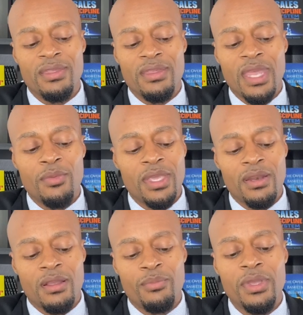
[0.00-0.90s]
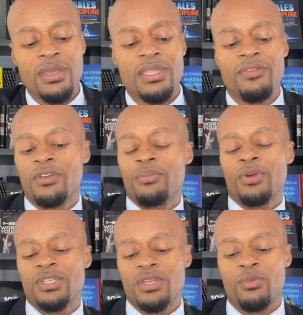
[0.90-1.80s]
that they would get a completely different
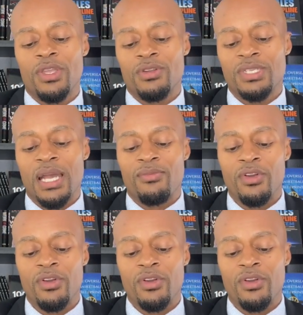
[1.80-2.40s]
impression of what your job